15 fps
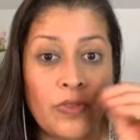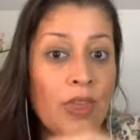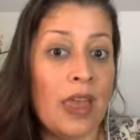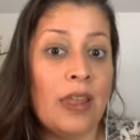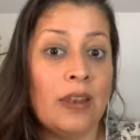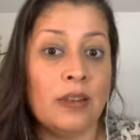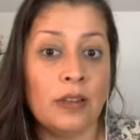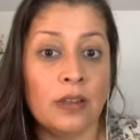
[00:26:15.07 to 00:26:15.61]

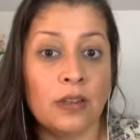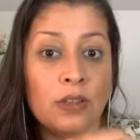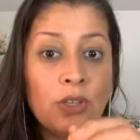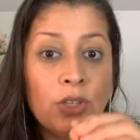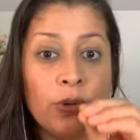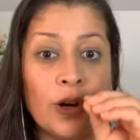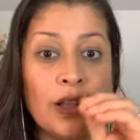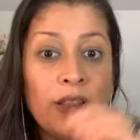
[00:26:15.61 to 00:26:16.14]
then
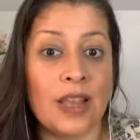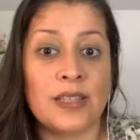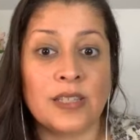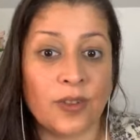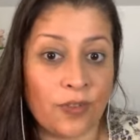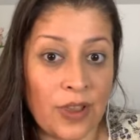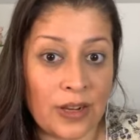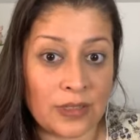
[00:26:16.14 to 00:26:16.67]
you are
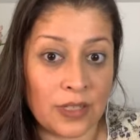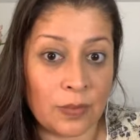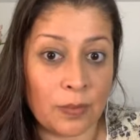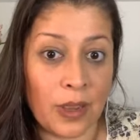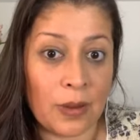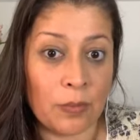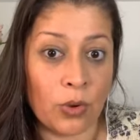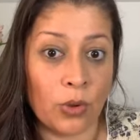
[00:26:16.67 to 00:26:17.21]
less
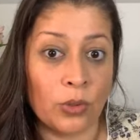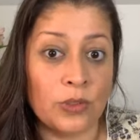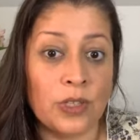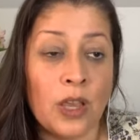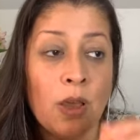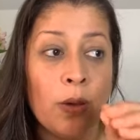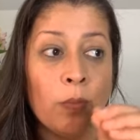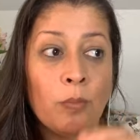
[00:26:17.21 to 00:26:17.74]
affected by
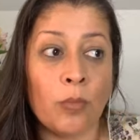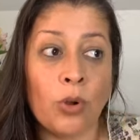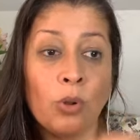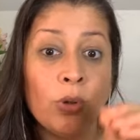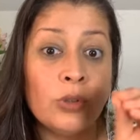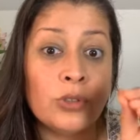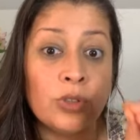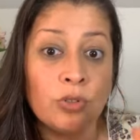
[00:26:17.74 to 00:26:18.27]
mold.
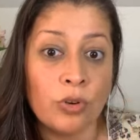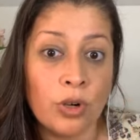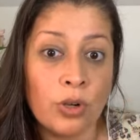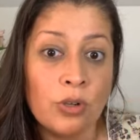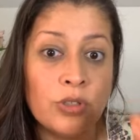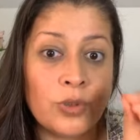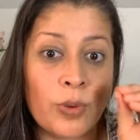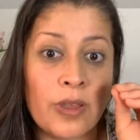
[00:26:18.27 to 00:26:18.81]
Mold
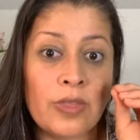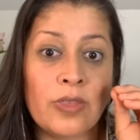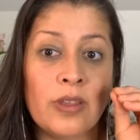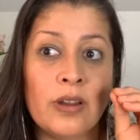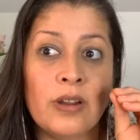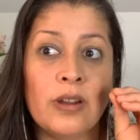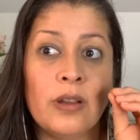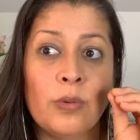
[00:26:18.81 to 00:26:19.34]
grows
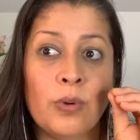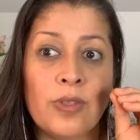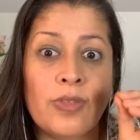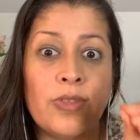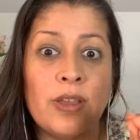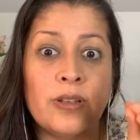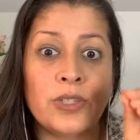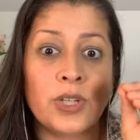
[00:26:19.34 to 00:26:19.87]
when there
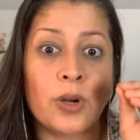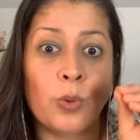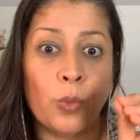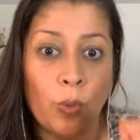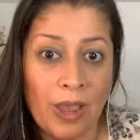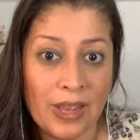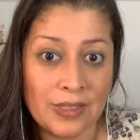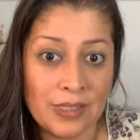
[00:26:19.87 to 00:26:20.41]
when things
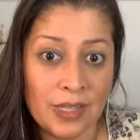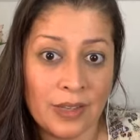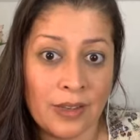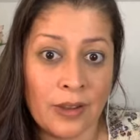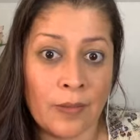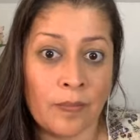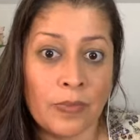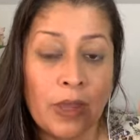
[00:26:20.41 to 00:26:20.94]
are wet
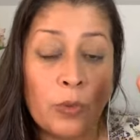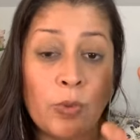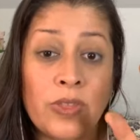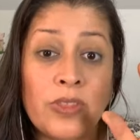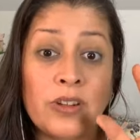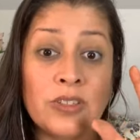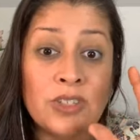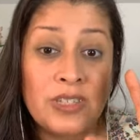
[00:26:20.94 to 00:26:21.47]
and
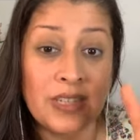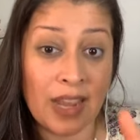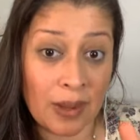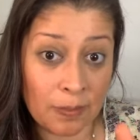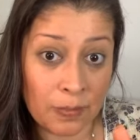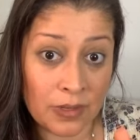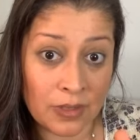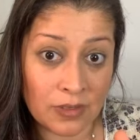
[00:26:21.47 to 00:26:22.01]
when there's
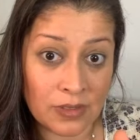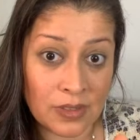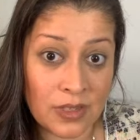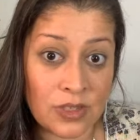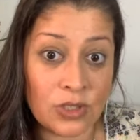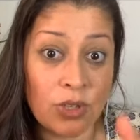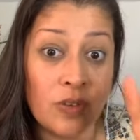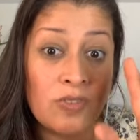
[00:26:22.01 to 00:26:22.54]

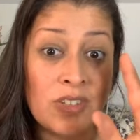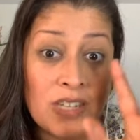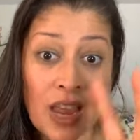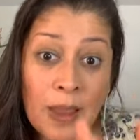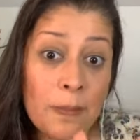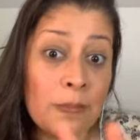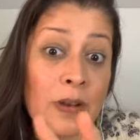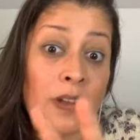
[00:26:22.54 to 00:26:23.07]
dampness. So if
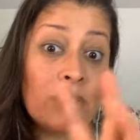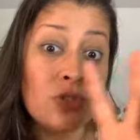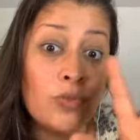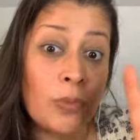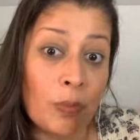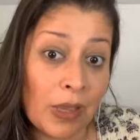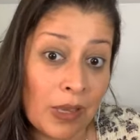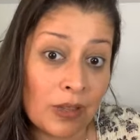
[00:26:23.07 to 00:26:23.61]

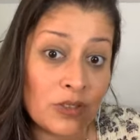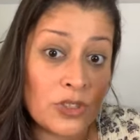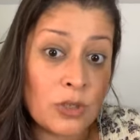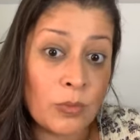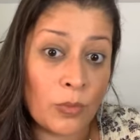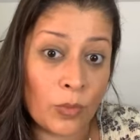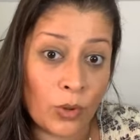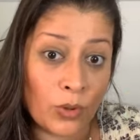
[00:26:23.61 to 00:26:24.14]
dampness
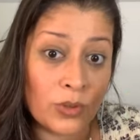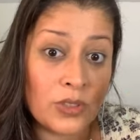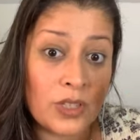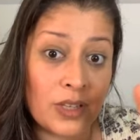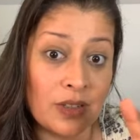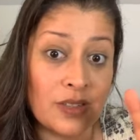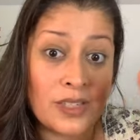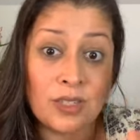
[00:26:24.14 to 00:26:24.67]
remains, the
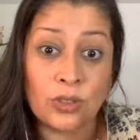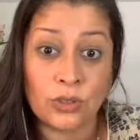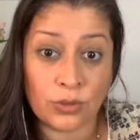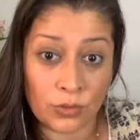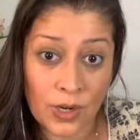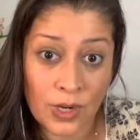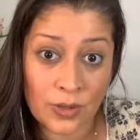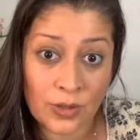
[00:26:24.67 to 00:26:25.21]
mold can still
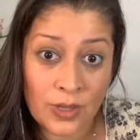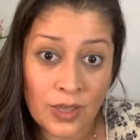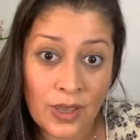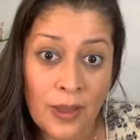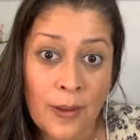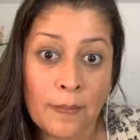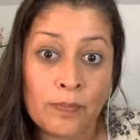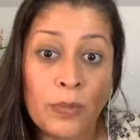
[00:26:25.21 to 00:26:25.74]
grow.
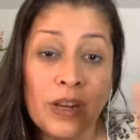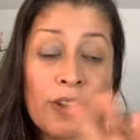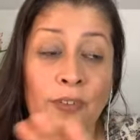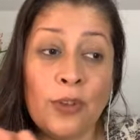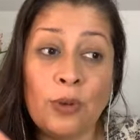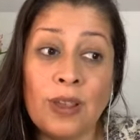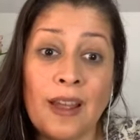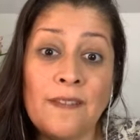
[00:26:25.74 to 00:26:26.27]
But
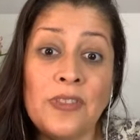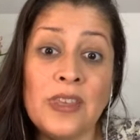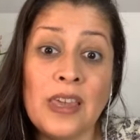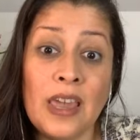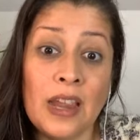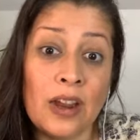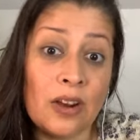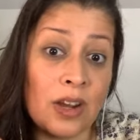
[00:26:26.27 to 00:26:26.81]
if you get
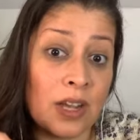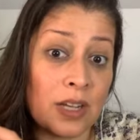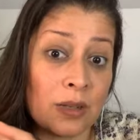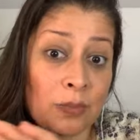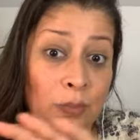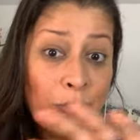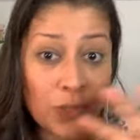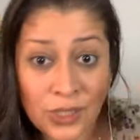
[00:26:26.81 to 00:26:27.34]
the area
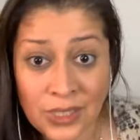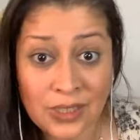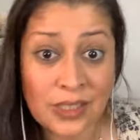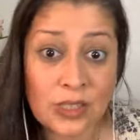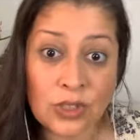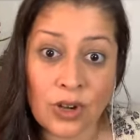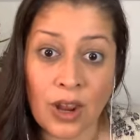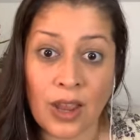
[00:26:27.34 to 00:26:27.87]

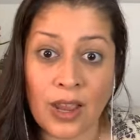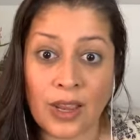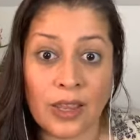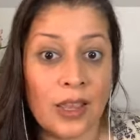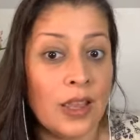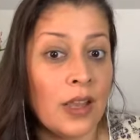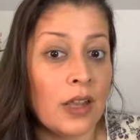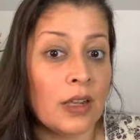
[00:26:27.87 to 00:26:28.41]
completely
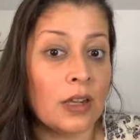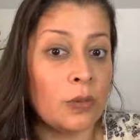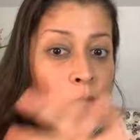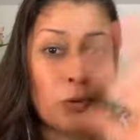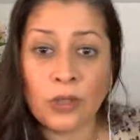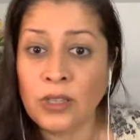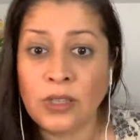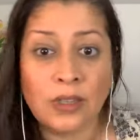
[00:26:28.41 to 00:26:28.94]
dry,
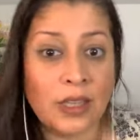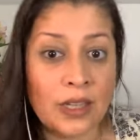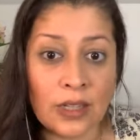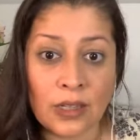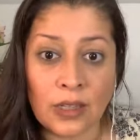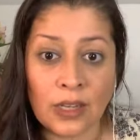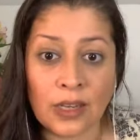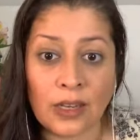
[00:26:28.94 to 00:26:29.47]

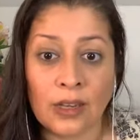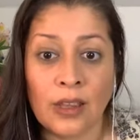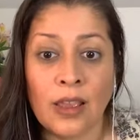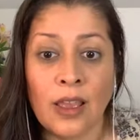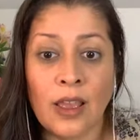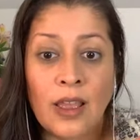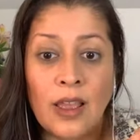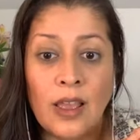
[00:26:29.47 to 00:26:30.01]
completely clean,